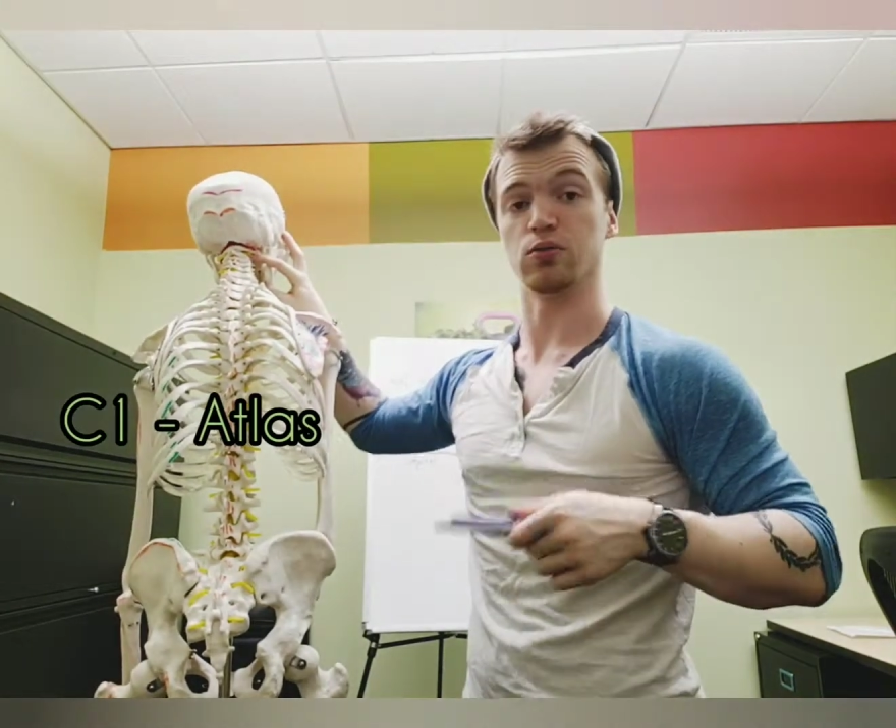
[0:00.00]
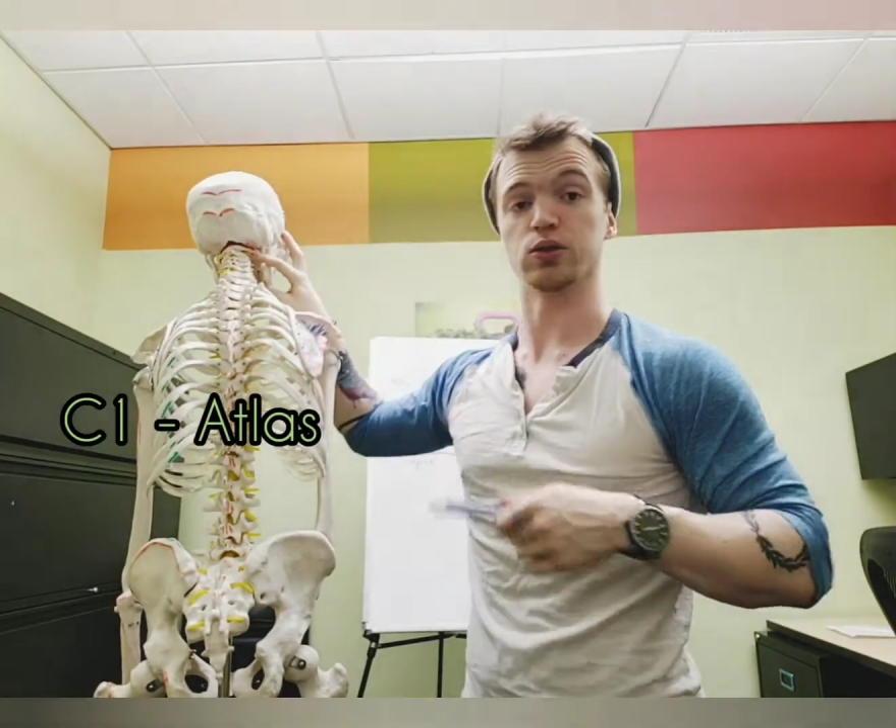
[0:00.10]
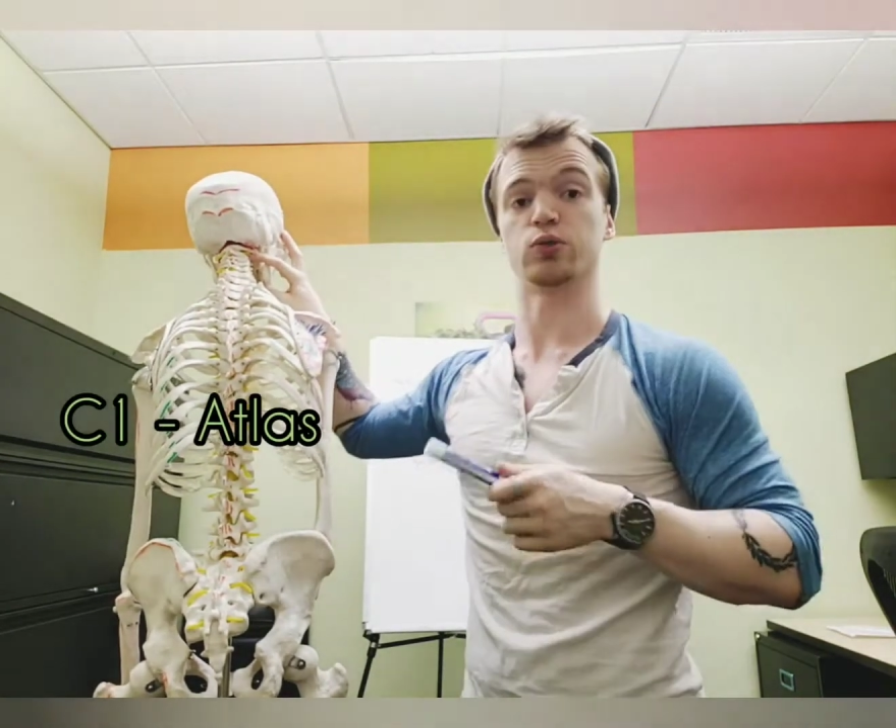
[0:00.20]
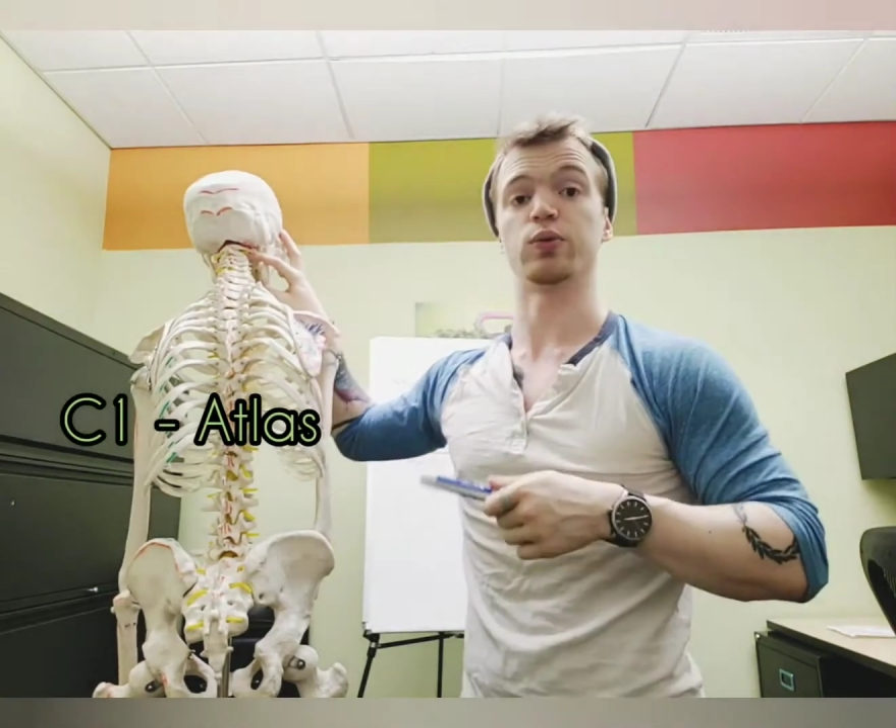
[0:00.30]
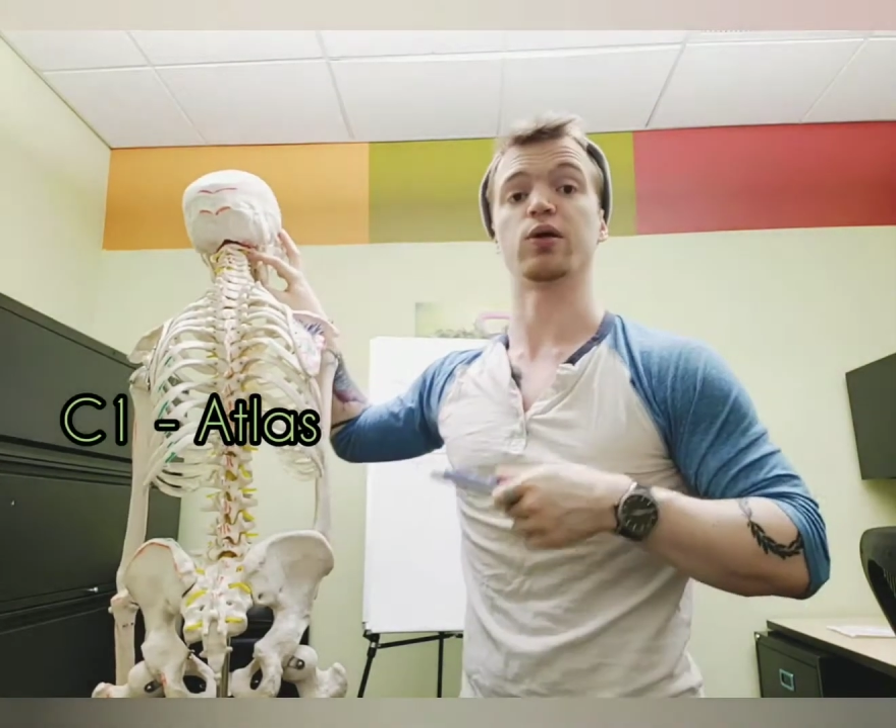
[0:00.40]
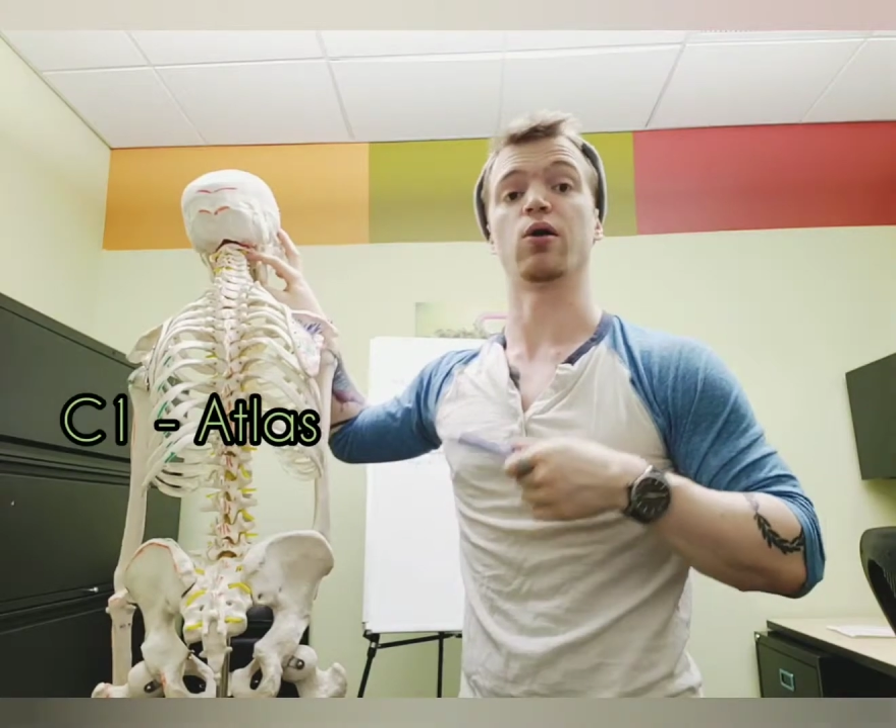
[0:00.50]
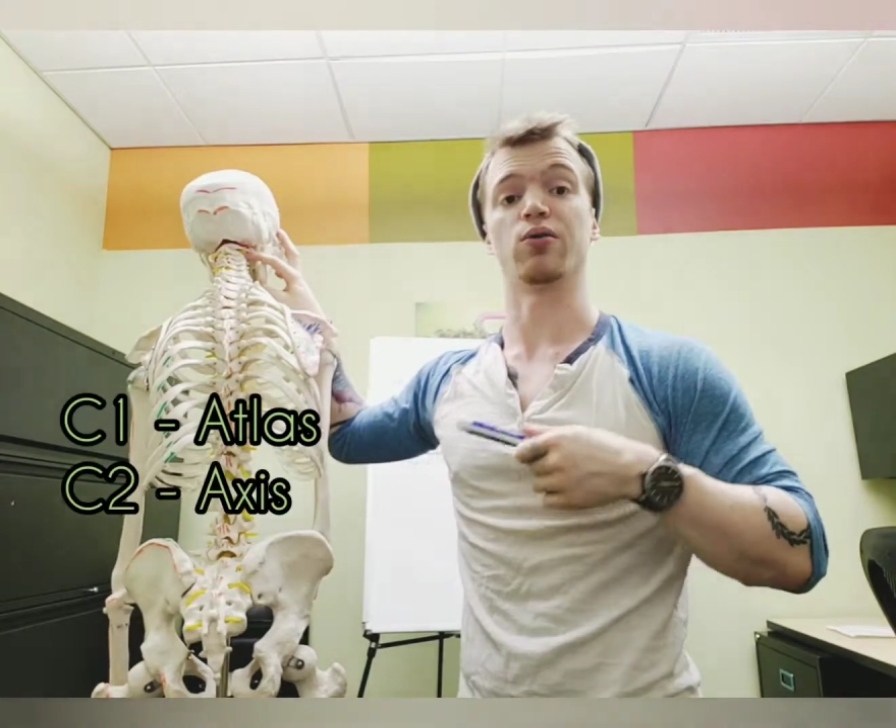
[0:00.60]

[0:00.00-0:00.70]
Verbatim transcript: which we call